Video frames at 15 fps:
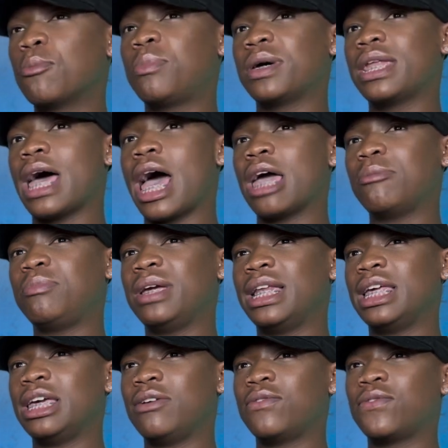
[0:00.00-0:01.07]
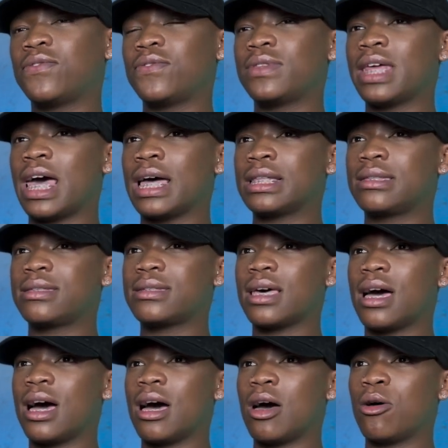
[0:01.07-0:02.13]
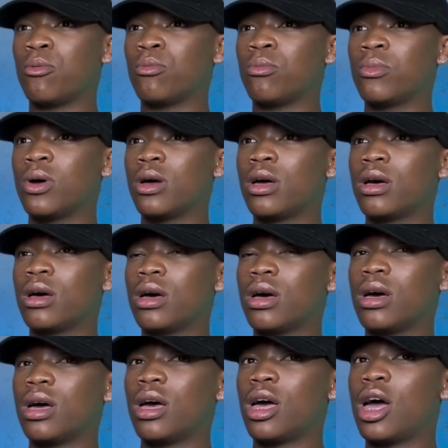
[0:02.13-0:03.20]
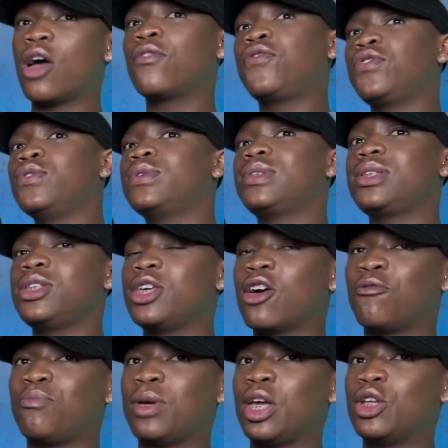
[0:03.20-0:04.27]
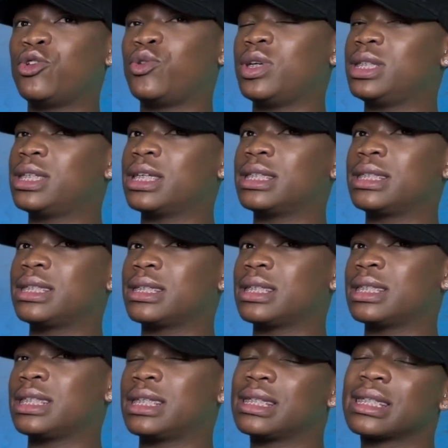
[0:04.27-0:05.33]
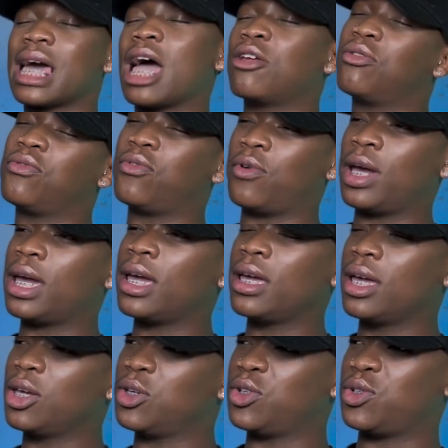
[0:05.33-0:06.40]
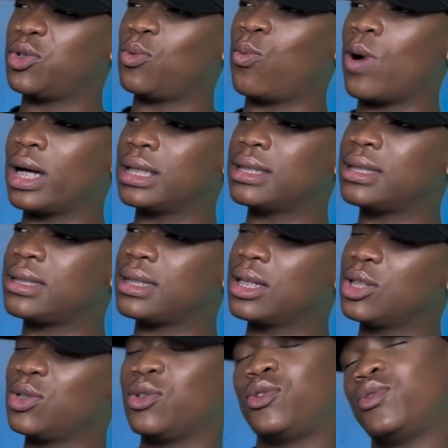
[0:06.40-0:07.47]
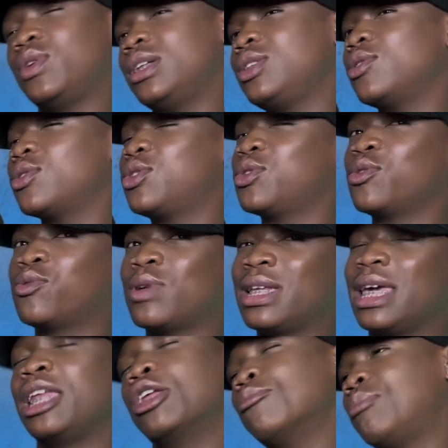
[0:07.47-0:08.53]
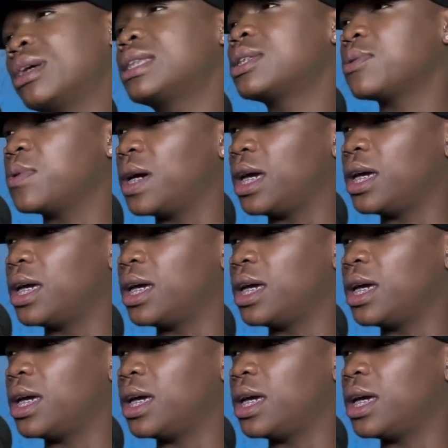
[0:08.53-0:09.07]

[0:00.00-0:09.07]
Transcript: But I believe that if you see you're being treated this kind of way, you should want to treat your children in a better way.